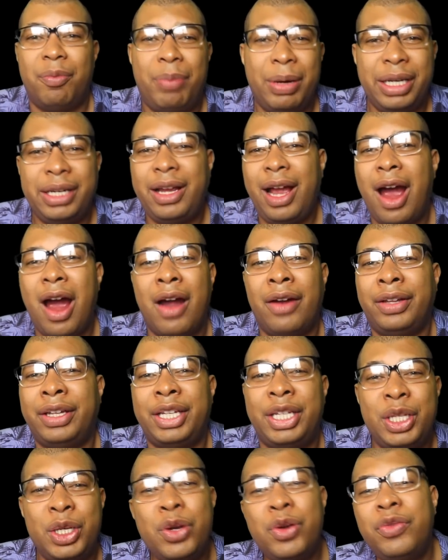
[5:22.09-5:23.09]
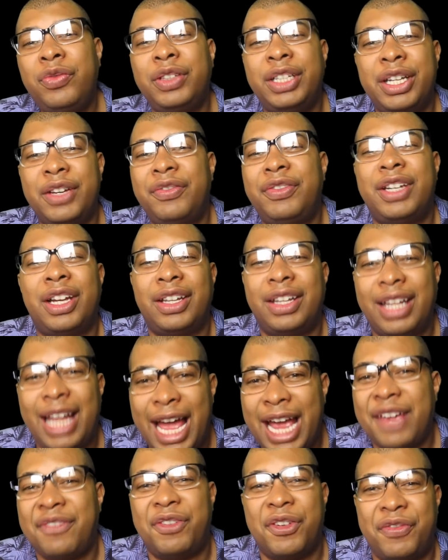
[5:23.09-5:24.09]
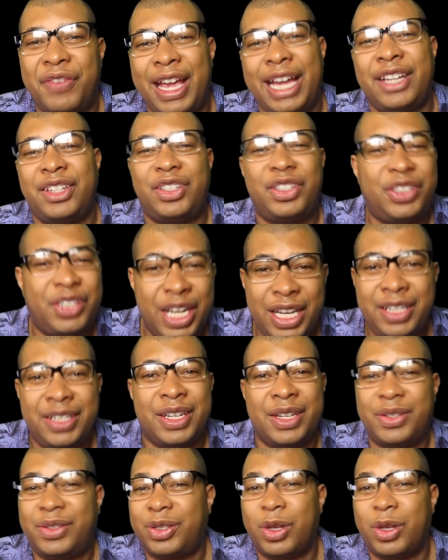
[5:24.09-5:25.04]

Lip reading: But Carly, you've lived a life of ain't shitness,